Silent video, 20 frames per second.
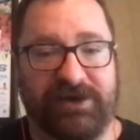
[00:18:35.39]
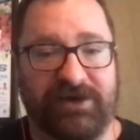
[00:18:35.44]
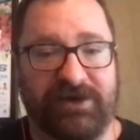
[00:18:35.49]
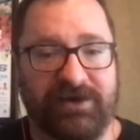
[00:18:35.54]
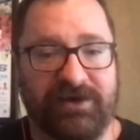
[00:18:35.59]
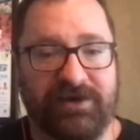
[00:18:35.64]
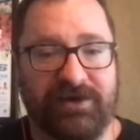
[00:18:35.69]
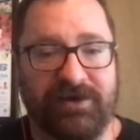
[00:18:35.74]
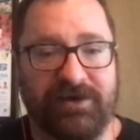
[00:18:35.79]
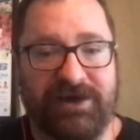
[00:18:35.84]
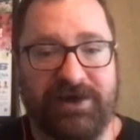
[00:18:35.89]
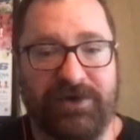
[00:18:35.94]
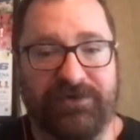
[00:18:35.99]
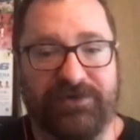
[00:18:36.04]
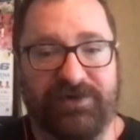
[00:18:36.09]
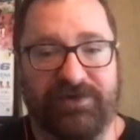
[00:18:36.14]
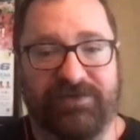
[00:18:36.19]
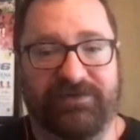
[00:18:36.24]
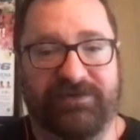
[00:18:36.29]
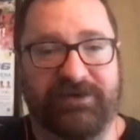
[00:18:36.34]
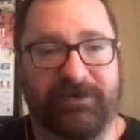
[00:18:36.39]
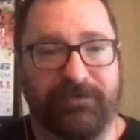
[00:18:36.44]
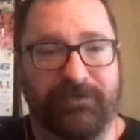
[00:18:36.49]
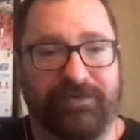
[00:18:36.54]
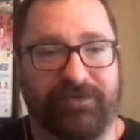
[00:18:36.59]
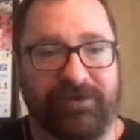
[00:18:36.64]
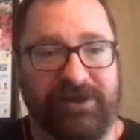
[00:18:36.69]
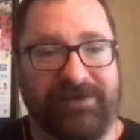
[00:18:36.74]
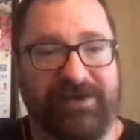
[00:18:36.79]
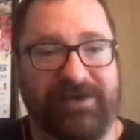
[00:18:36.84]
It was just
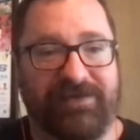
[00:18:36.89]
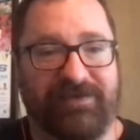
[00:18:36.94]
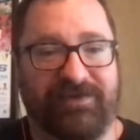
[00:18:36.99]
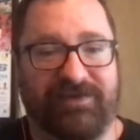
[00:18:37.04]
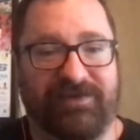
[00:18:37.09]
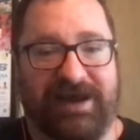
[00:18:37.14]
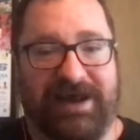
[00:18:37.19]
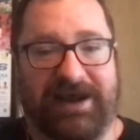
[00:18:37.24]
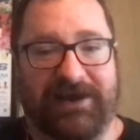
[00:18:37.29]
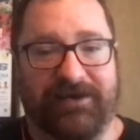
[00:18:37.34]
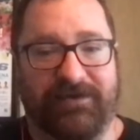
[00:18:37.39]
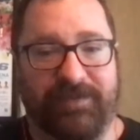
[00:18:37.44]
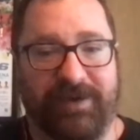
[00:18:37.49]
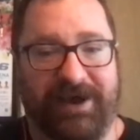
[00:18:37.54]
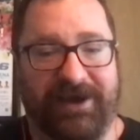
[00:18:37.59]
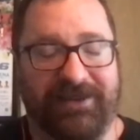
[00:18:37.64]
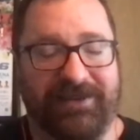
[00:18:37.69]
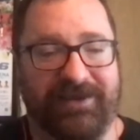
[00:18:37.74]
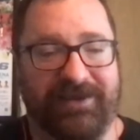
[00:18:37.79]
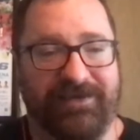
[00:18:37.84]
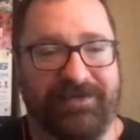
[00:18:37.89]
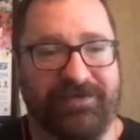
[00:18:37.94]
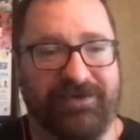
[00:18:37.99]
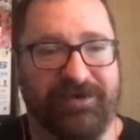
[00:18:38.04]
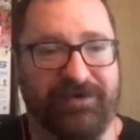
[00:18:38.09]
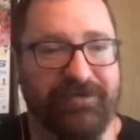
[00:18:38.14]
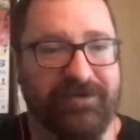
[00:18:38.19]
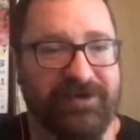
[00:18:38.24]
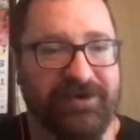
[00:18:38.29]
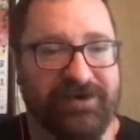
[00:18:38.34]
completely stacked back then.
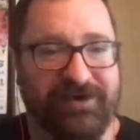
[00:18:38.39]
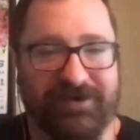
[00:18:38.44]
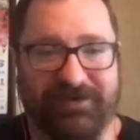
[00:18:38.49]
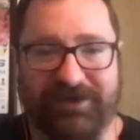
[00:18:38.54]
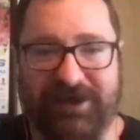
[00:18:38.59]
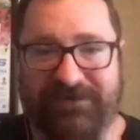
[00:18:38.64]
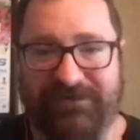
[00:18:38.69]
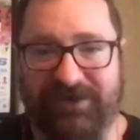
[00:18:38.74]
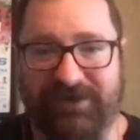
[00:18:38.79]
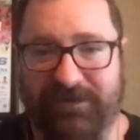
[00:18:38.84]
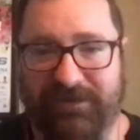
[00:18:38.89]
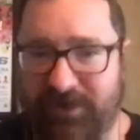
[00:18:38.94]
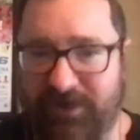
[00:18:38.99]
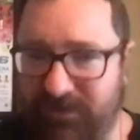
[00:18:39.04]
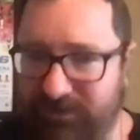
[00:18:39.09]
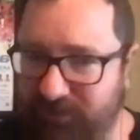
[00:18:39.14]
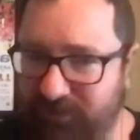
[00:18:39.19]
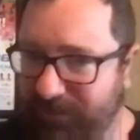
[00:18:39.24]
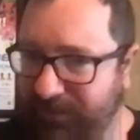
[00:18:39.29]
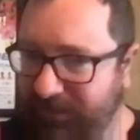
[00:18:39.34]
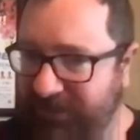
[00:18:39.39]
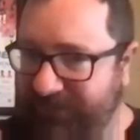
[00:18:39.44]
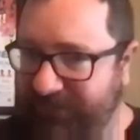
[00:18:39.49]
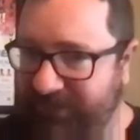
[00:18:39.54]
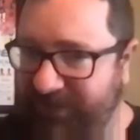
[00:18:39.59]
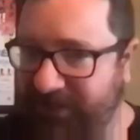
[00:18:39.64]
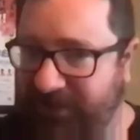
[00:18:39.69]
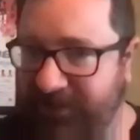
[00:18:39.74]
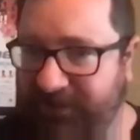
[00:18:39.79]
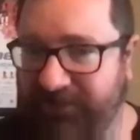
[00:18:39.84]
So it's I'm going to preview
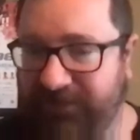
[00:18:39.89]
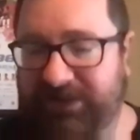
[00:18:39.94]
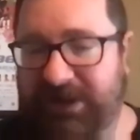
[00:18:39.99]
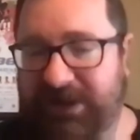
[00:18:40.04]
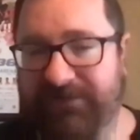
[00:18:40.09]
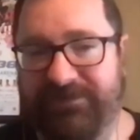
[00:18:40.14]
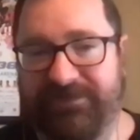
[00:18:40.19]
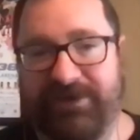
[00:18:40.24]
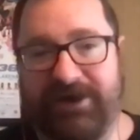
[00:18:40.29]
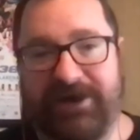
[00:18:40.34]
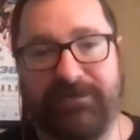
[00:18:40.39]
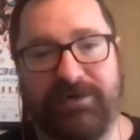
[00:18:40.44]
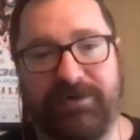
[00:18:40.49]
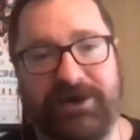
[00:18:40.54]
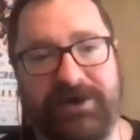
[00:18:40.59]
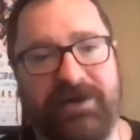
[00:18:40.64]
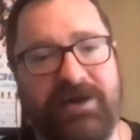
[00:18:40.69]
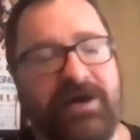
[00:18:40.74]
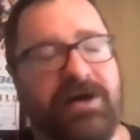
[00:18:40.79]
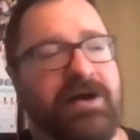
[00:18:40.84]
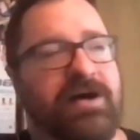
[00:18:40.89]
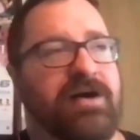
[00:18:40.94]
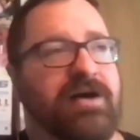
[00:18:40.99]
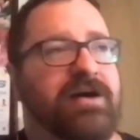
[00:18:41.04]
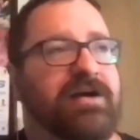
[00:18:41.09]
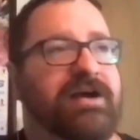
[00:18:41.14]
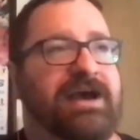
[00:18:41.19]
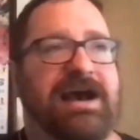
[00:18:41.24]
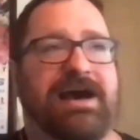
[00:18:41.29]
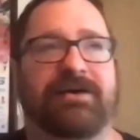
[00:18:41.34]
the article. It's kind of fun, but
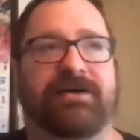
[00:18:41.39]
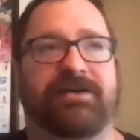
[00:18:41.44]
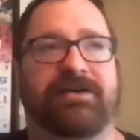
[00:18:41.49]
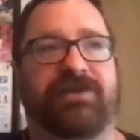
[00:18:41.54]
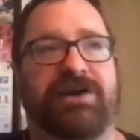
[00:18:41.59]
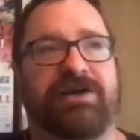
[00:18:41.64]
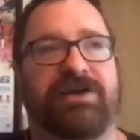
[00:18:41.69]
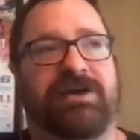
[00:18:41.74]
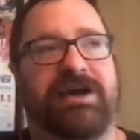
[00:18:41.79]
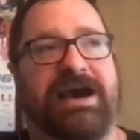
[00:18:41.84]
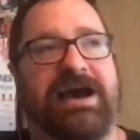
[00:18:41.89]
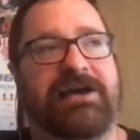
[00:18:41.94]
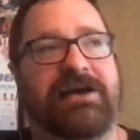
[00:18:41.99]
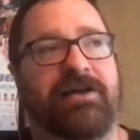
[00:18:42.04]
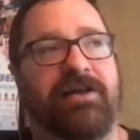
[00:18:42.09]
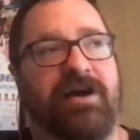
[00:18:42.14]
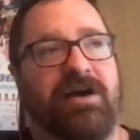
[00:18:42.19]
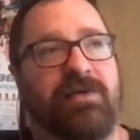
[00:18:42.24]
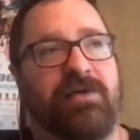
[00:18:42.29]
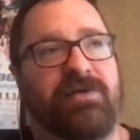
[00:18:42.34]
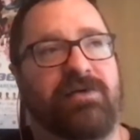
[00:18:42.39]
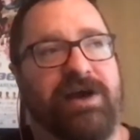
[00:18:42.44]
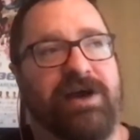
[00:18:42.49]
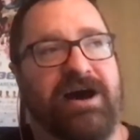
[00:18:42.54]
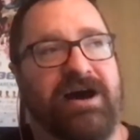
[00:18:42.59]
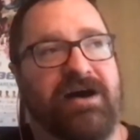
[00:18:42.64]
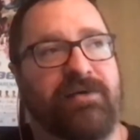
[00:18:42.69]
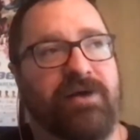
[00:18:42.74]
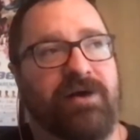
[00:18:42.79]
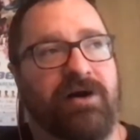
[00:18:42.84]
yeah, Jessica Aguilar was
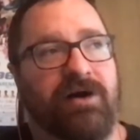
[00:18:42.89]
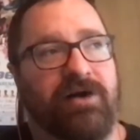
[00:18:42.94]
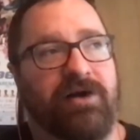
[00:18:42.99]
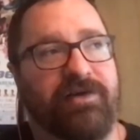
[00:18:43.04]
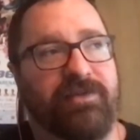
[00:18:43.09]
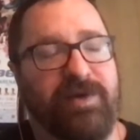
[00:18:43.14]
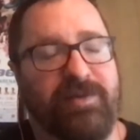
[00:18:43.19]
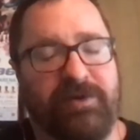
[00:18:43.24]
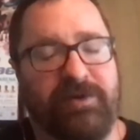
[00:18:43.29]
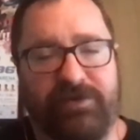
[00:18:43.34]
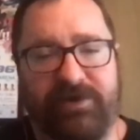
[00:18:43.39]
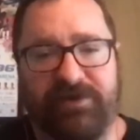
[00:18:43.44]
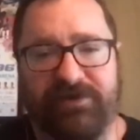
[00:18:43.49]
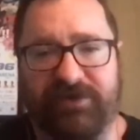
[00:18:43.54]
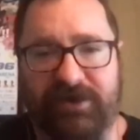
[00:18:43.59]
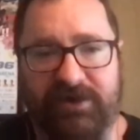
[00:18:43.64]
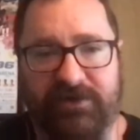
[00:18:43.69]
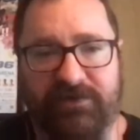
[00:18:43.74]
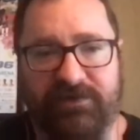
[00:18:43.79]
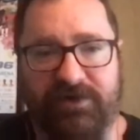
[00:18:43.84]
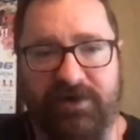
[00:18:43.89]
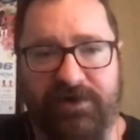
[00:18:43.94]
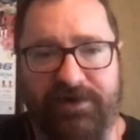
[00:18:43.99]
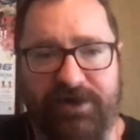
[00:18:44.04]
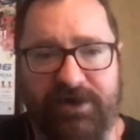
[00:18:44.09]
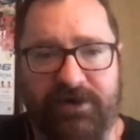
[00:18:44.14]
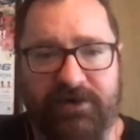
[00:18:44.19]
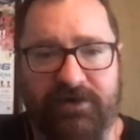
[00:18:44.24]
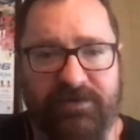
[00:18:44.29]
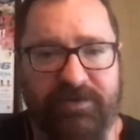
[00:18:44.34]
around when all these women were just getting
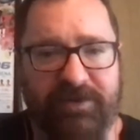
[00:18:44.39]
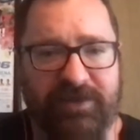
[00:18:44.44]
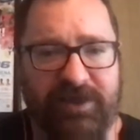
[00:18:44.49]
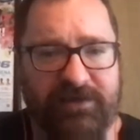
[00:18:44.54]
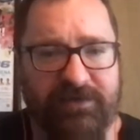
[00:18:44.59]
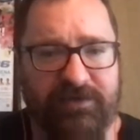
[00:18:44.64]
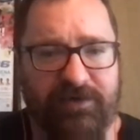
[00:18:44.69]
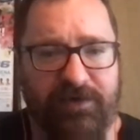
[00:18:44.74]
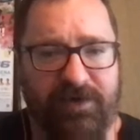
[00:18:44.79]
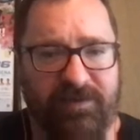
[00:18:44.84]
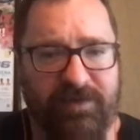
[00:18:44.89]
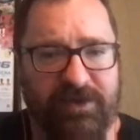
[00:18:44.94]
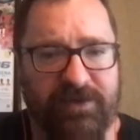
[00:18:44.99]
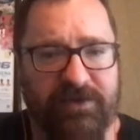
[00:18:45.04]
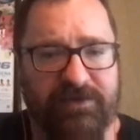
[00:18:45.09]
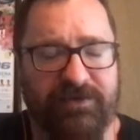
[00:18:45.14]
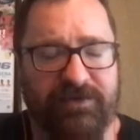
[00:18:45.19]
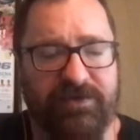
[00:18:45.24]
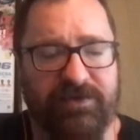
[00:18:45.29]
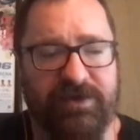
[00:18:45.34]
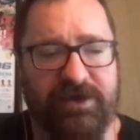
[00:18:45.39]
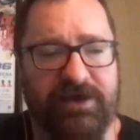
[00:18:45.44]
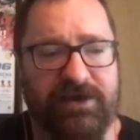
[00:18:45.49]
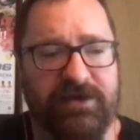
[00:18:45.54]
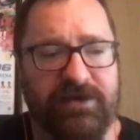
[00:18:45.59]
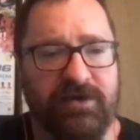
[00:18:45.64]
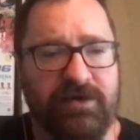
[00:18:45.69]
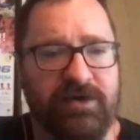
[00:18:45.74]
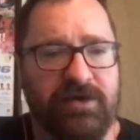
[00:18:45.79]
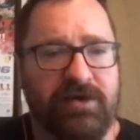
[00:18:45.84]
started. Because I think that tournament that she was
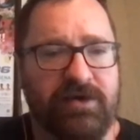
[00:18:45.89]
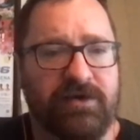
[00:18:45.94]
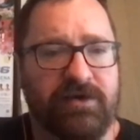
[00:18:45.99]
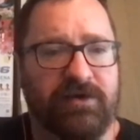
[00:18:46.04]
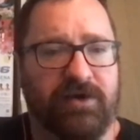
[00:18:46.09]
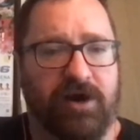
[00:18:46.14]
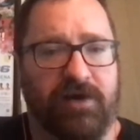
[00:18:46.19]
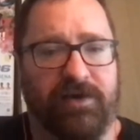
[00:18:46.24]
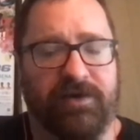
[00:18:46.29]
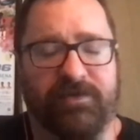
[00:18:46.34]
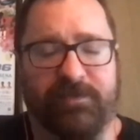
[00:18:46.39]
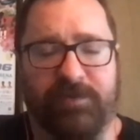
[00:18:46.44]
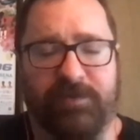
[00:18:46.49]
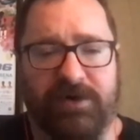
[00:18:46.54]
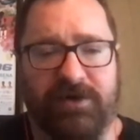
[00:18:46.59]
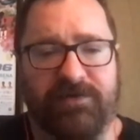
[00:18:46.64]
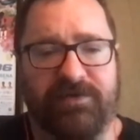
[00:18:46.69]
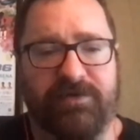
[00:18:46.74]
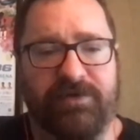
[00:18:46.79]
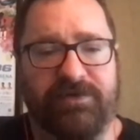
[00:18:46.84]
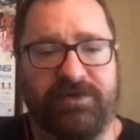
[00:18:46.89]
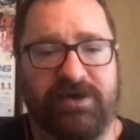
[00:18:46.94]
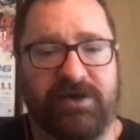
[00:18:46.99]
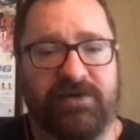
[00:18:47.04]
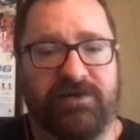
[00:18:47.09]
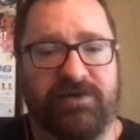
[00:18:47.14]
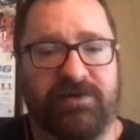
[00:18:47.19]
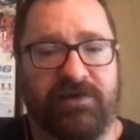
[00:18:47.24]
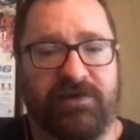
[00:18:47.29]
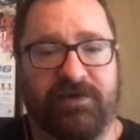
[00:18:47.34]
in, Carlos Barza was in
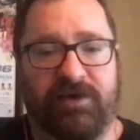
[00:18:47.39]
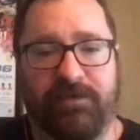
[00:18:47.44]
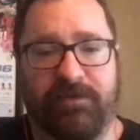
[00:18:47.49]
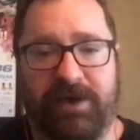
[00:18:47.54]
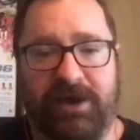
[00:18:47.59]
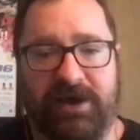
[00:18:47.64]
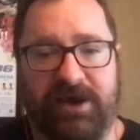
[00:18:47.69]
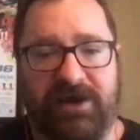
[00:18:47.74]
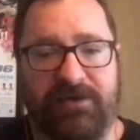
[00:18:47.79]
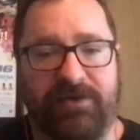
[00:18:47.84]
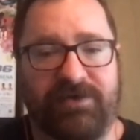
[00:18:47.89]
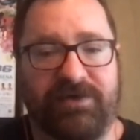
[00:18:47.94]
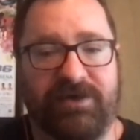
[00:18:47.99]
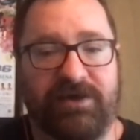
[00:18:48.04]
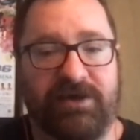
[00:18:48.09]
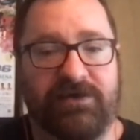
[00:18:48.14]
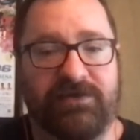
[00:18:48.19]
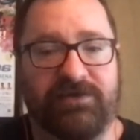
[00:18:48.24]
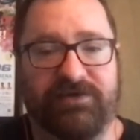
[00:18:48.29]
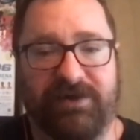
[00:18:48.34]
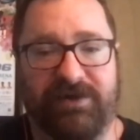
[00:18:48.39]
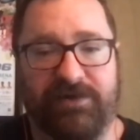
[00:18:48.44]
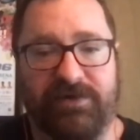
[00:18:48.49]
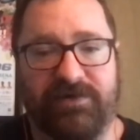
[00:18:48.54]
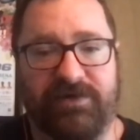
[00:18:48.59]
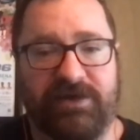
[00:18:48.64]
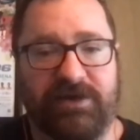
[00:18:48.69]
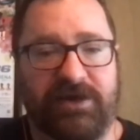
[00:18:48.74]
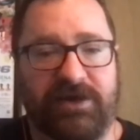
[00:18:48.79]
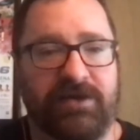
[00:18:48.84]
it, Jessica Penne was in it, she
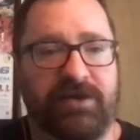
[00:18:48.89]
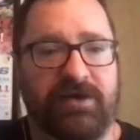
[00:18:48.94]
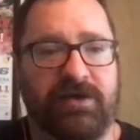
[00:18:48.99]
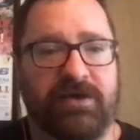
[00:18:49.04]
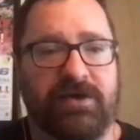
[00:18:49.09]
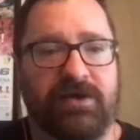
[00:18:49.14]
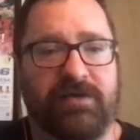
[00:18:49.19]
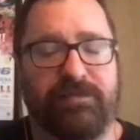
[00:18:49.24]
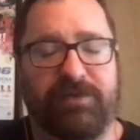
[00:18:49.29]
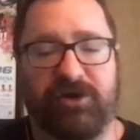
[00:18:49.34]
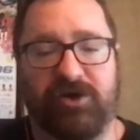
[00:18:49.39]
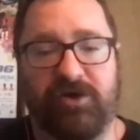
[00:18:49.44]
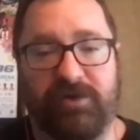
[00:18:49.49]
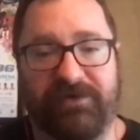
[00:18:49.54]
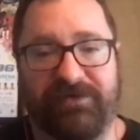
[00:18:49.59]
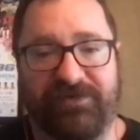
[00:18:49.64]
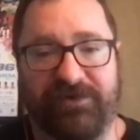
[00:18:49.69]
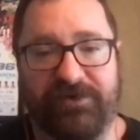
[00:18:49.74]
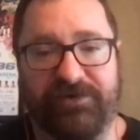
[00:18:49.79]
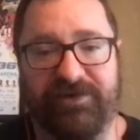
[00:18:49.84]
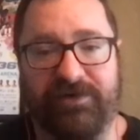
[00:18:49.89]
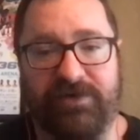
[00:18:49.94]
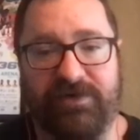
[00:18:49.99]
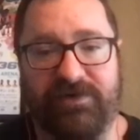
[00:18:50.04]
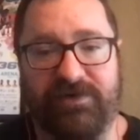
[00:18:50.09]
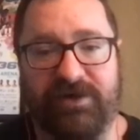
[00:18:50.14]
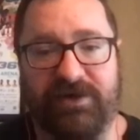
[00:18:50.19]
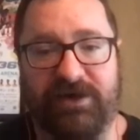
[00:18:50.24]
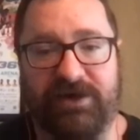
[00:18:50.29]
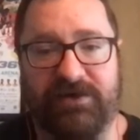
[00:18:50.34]
was in it, Megumi Fuji
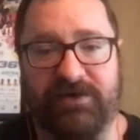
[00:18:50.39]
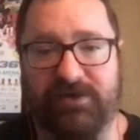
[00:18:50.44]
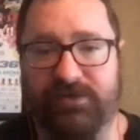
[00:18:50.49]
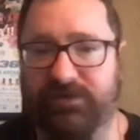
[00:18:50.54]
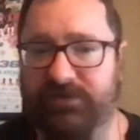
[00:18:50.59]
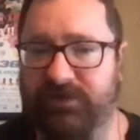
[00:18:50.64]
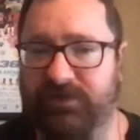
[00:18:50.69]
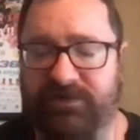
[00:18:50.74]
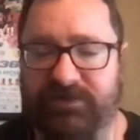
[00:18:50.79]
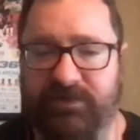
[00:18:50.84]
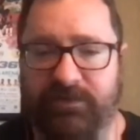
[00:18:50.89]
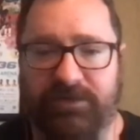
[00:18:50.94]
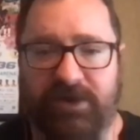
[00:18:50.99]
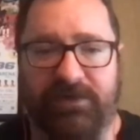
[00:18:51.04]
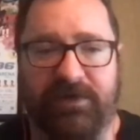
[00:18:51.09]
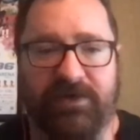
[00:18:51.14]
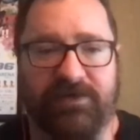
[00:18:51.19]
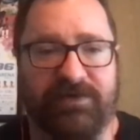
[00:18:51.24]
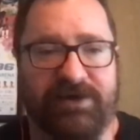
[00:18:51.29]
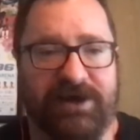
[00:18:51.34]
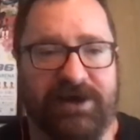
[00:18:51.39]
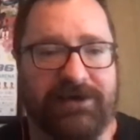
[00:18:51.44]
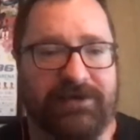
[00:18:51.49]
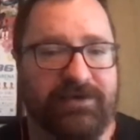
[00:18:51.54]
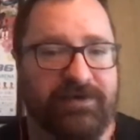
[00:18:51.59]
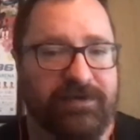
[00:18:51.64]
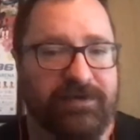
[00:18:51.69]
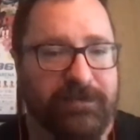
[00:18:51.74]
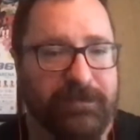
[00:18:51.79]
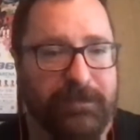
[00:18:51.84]
was in it. It was just completely stacked.